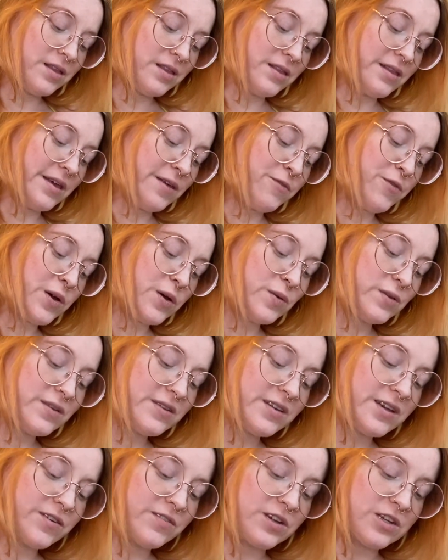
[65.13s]
The
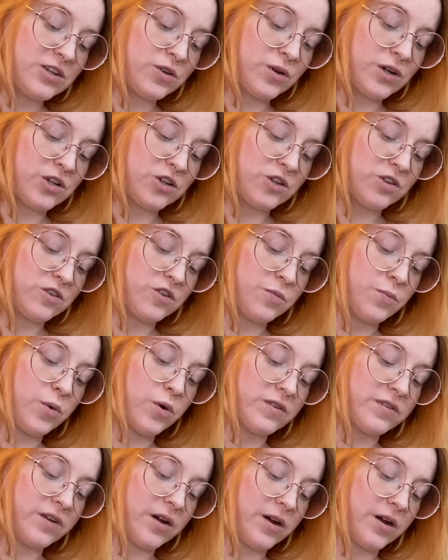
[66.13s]
frequency of integration
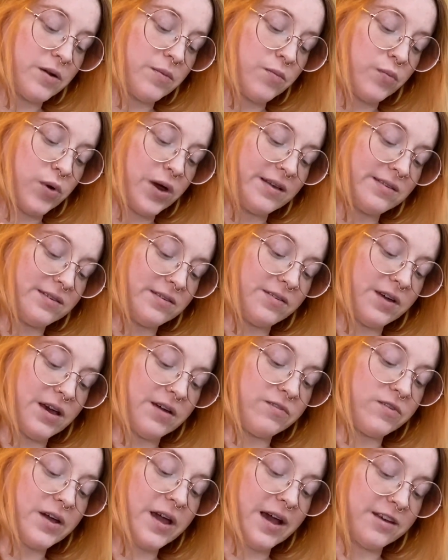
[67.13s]
supports our embrace of
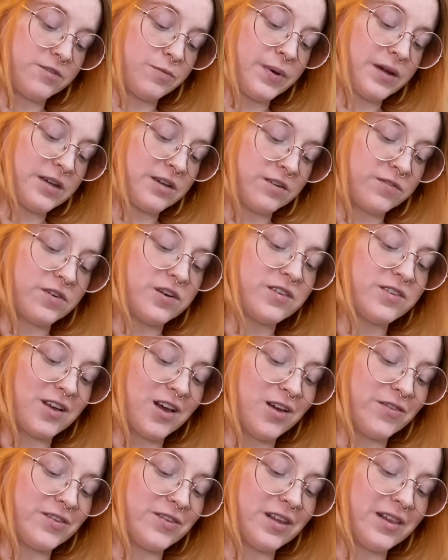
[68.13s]
every aspect of
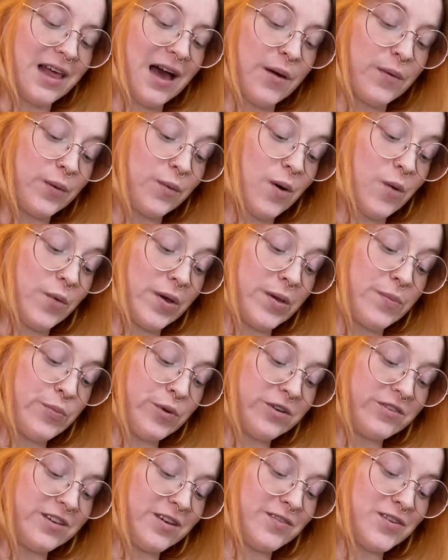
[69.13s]
ourselves, allowing what we
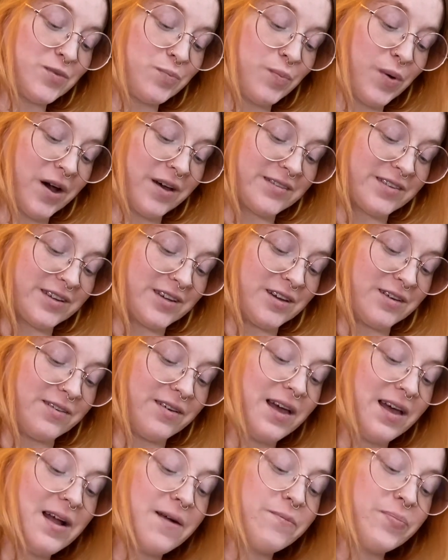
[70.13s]
perceive as
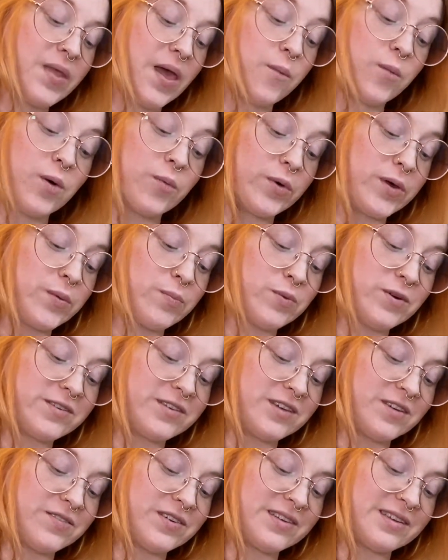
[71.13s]
positive and what we
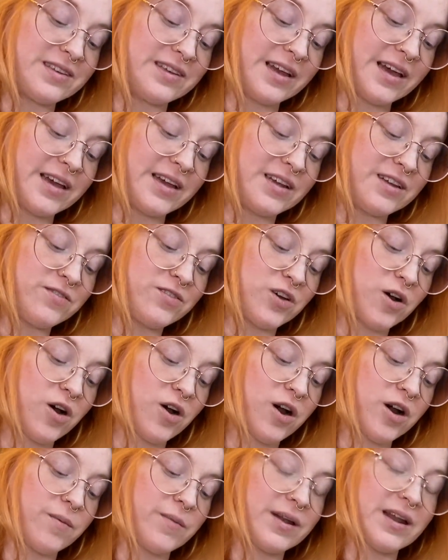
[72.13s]
perceive as negative to
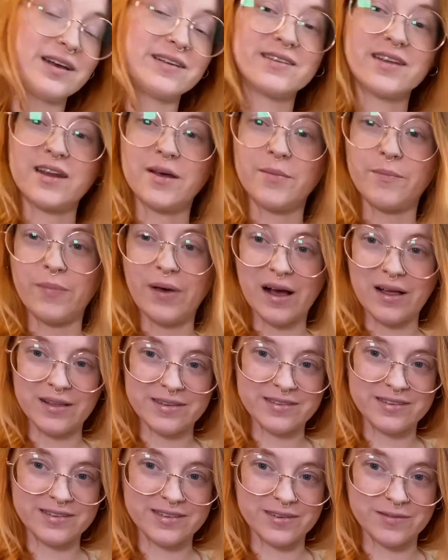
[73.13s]
harmonize in a
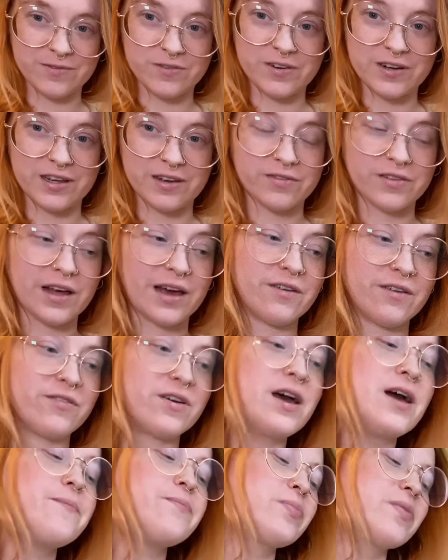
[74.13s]
balanced symphony of life.
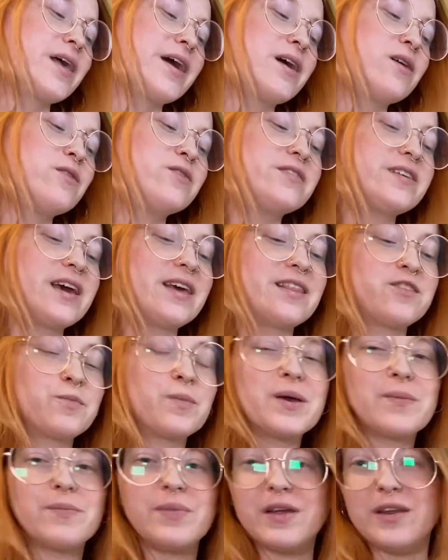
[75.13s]
Like I was saying, this
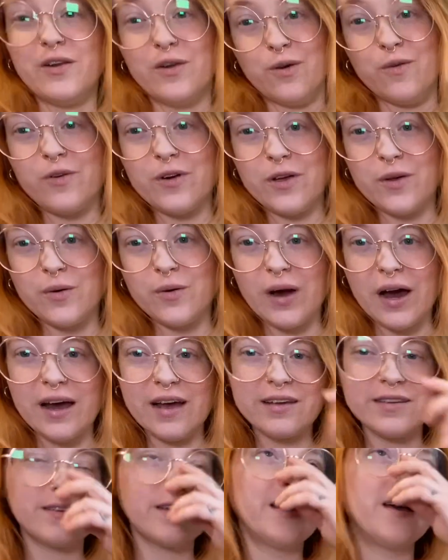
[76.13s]
might be new for you
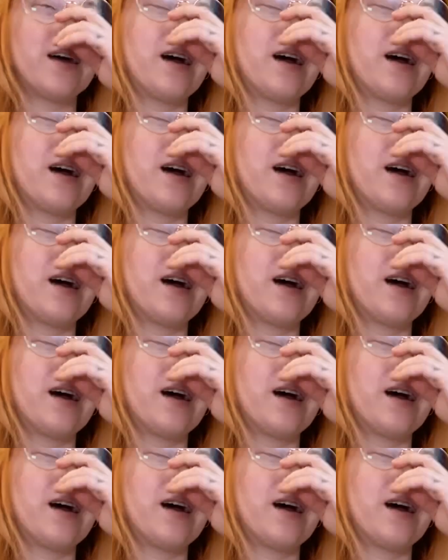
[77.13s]
guys.